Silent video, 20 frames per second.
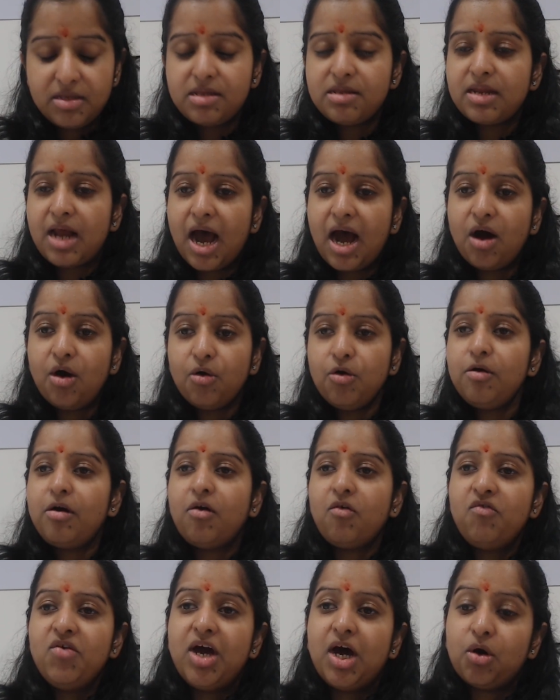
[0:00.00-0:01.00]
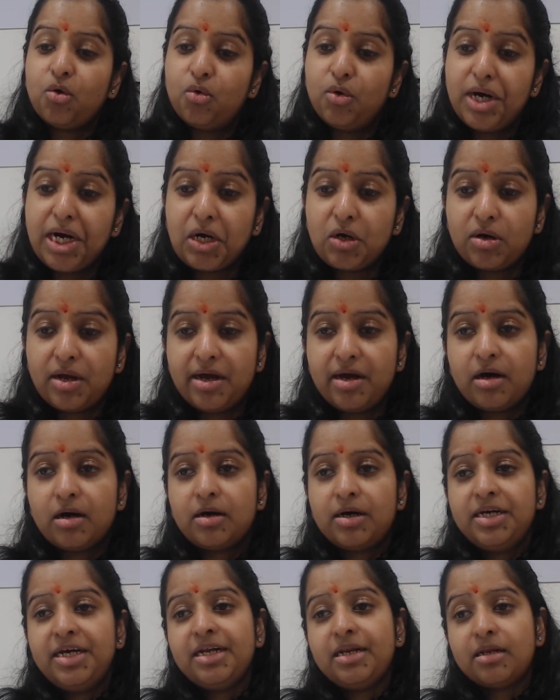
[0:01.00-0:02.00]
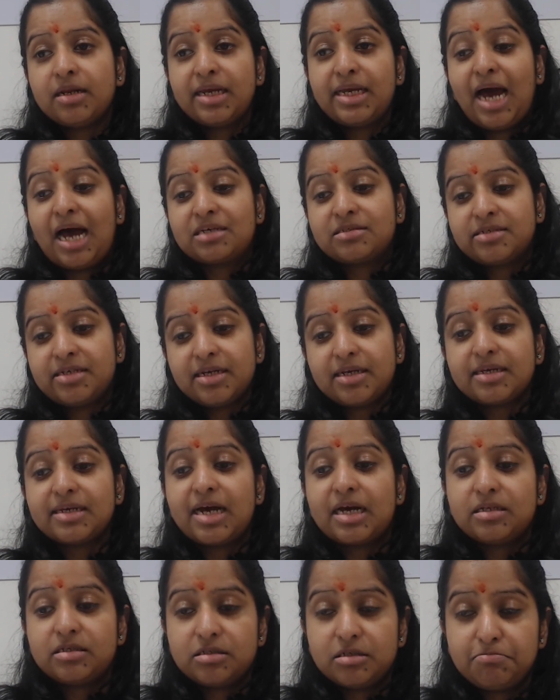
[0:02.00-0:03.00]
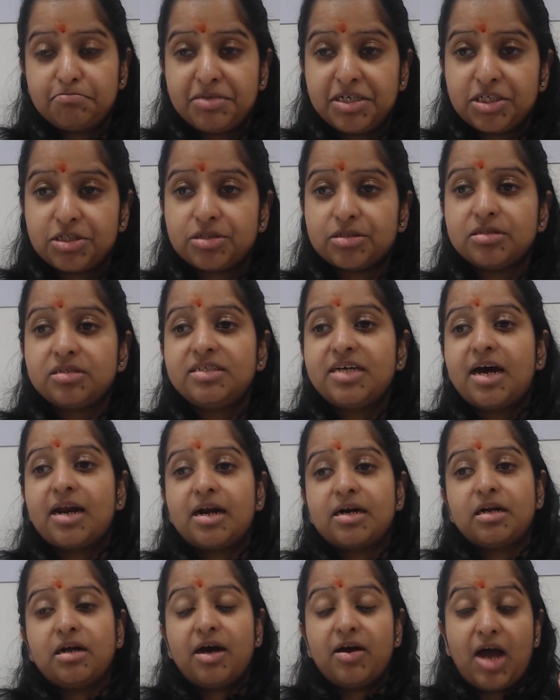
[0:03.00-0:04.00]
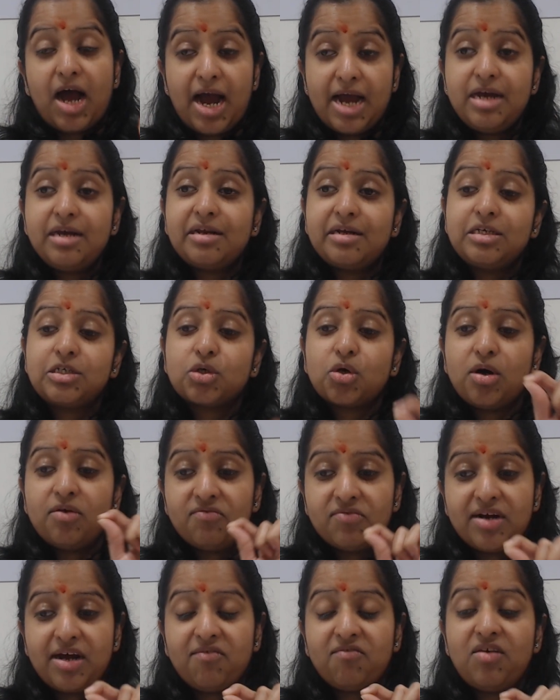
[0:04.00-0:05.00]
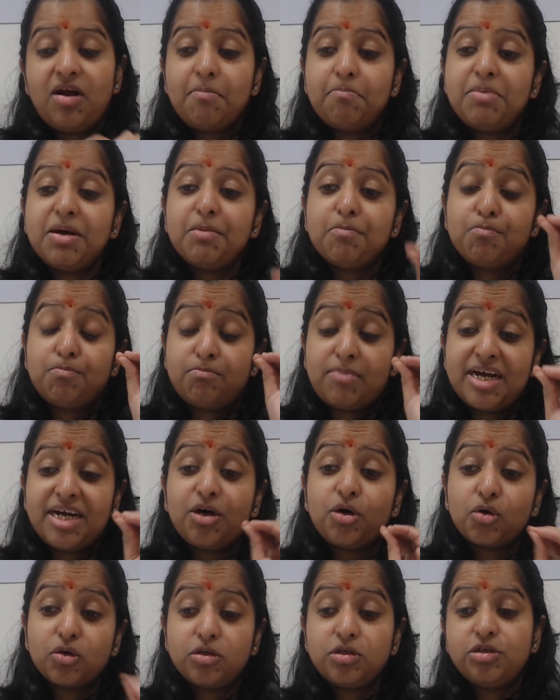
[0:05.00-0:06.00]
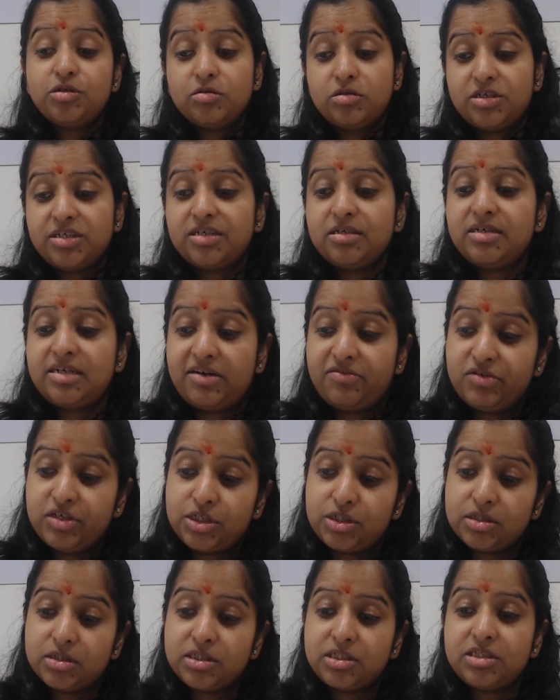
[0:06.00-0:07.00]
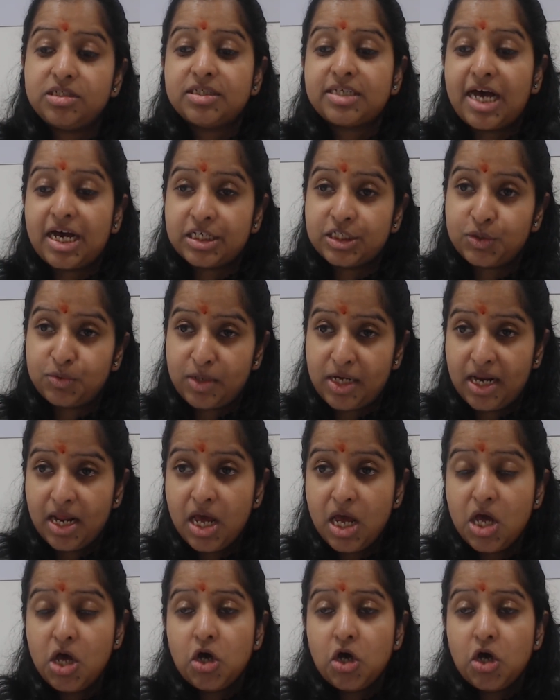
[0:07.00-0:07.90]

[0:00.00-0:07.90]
Now we are going in gastric cancer patients, they are at a high risk of developing micronutrient deficiencies as well.